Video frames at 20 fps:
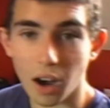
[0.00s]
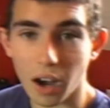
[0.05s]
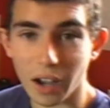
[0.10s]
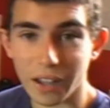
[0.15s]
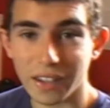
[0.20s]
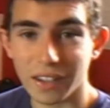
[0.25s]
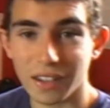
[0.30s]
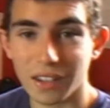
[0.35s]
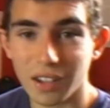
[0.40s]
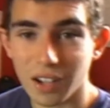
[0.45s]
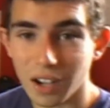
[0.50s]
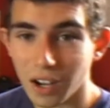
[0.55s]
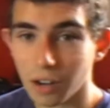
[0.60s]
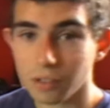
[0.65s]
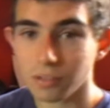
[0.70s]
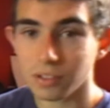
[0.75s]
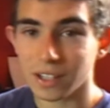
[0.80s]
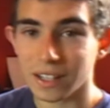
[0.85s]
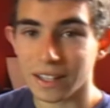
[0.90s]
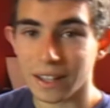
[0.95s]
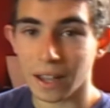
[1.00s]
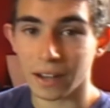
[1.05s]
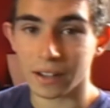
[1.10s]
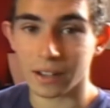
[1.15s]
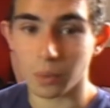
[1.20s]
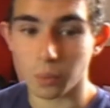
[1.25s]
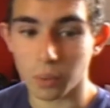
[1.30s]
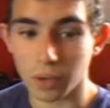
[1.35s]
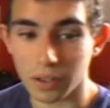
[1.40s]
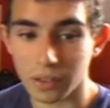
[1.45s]
I currently
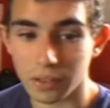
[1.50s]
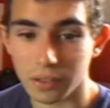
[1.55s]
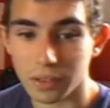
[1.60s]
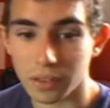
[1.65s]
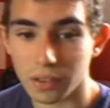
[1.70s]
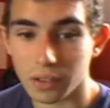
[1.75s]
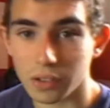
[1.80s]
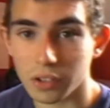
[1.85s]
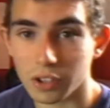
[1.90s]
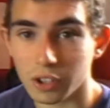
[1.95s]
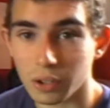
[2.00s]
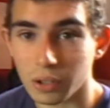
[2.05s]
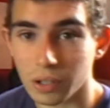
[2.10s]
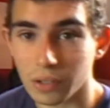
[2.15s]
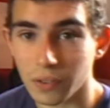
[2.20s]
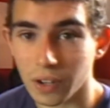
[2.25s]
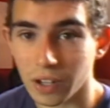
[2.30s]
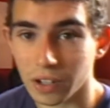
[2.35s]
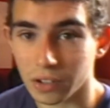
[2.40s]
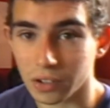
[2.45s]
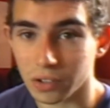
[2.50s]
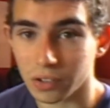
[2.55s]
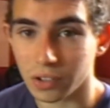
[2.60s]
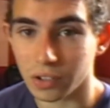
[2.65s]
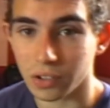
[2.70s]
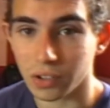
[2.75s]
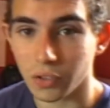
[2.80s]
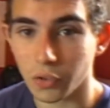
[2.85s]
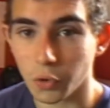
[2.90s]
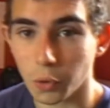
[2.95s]
edit with Sony Vegas
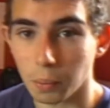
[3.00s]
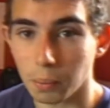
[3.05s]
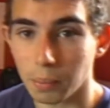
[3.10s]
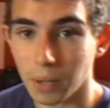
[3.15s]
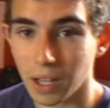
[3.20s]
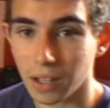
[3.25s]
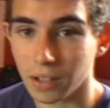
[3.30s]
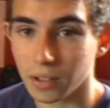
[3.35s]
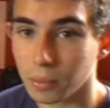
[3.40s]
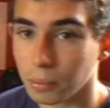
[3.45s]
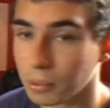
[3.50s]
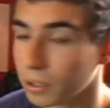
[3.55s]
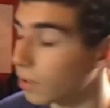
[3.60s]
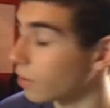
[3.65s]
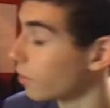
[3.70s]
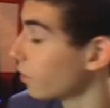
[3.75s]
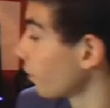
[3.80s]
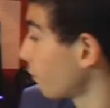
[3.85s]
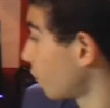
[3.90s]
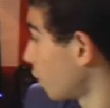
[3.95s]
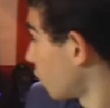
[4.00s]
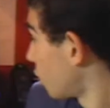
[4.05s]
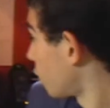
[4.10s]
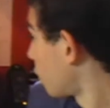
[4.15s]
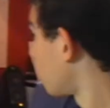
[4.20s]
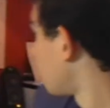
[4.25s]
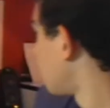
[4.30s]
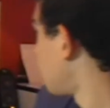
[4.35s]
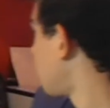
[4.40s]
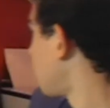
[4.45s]
64-bit because I've just
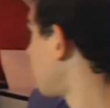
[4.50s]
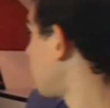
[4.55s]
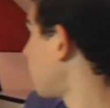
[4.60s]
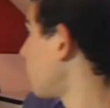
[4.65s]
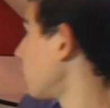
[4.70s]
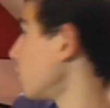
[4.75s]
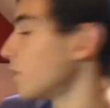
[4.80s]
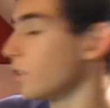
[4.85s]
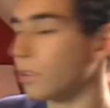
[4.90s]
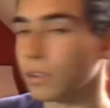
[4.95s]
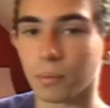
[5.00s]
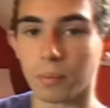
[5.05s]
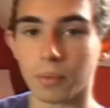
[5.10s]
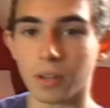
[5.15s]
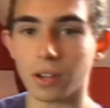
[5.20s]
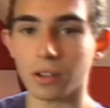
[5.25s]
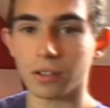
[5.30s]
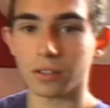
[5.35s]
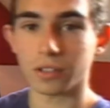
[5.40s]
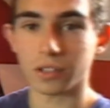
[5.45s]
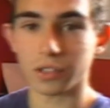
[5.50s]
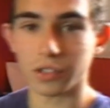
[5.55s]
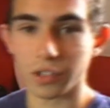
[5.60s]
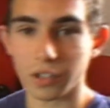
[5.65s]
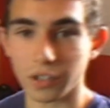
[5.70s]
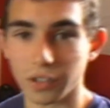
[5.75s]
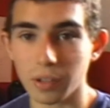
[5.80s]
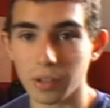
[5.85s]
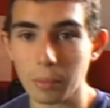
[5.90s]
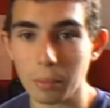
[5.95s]
got my new computer, as
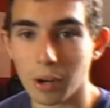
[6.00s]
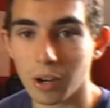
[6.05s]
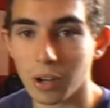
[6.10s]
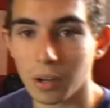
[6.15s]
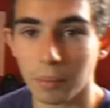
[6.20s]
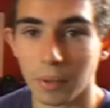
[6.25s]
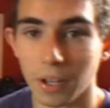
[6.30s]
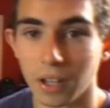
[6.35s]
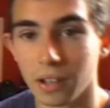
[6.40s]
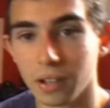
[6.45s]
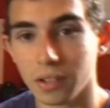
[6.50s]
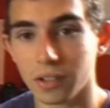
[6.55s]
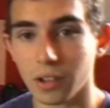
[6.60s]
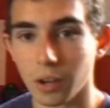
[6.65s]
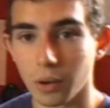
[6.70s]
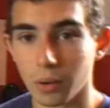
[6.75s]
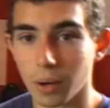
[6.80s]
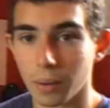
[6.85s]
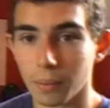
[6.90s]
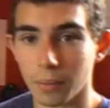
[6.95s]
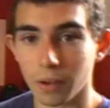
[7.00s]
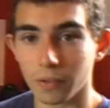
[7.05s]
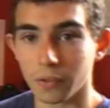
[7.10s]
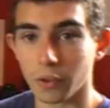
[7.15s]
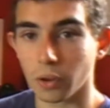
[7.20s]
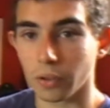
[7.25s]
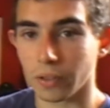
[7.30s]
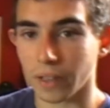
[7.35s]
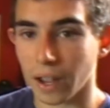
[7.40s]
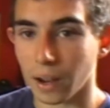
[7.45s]
see behind me. So I've
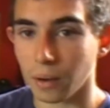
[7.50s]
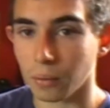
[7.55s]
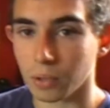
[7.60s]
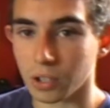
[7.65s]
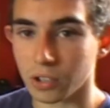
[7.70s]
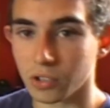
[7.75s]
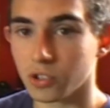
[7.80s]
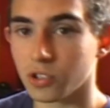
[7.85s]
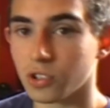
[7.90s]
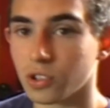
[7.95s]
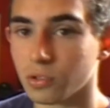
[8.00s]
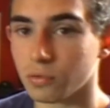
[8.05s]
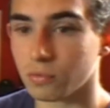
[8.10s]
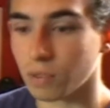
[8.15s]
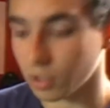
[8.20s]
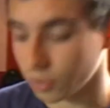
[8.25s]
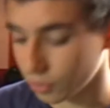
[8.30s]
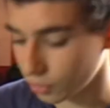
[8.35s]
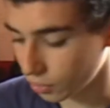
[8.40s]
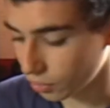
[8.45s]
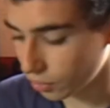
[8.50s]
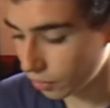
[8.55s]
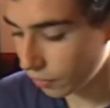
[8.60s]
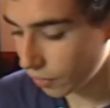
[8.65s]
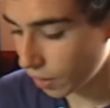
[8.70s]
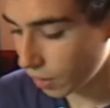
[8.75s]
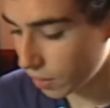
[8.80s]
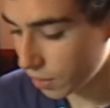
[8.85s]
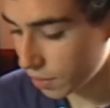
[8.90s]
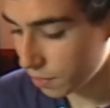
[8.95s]
got that, which runs
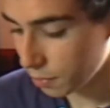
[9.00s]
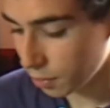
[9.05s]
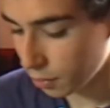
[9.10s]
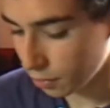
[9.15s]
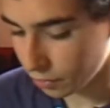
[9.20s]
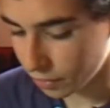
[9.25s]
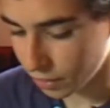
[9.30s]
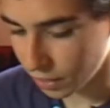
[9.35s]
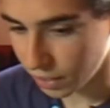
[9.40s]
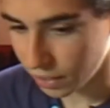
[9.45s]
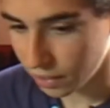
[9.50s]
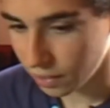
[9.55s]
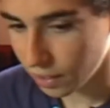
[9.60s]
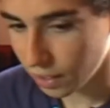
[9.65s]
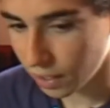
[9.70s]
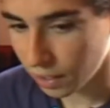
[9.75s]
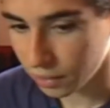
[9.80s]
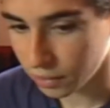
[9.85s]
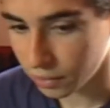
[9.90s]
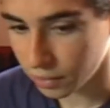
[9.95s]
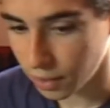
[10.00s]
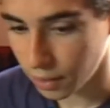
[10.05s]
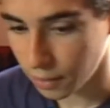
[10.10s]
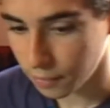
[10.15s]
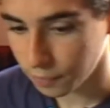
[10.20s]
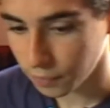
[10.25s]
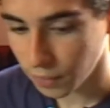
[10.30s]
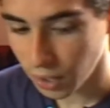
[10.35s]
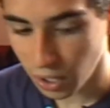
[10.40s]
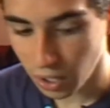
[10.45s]
very smoothly, and
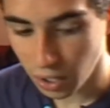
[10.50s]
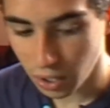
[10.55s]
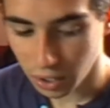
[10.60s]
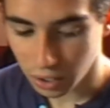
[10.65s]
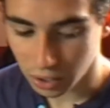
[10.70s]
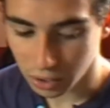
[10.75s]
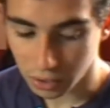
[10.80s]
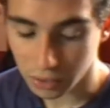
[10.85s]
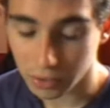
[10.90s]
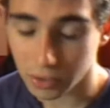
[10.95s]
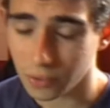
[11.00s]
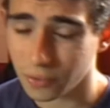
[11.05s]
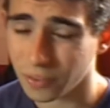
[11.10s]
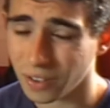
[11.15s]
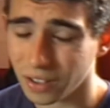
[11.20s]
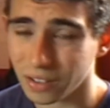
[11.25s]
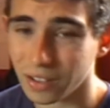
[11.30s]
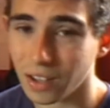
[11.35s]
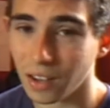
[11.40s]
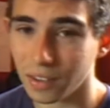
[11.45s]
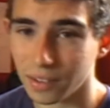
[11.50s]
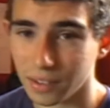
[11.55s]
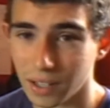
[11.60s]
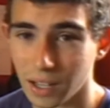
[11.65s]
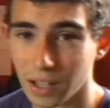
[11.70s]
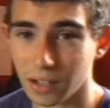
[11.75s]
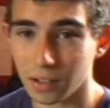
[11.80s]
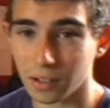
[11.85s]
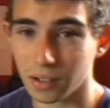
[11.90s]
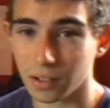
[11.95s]
you know, it's a fantastic
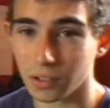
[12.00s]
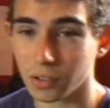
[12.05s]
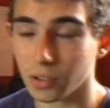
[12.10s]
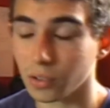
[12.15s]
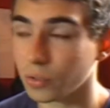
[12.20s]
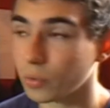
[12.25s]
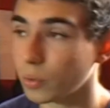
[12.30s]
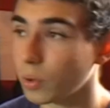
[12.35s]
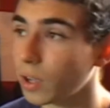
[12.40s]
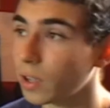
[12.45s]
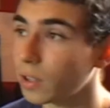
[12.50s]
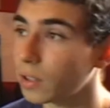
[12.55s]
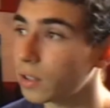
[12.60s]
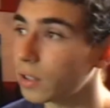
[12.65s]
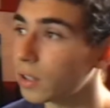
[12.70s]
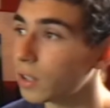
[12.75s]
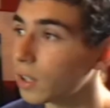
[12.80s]
editing software.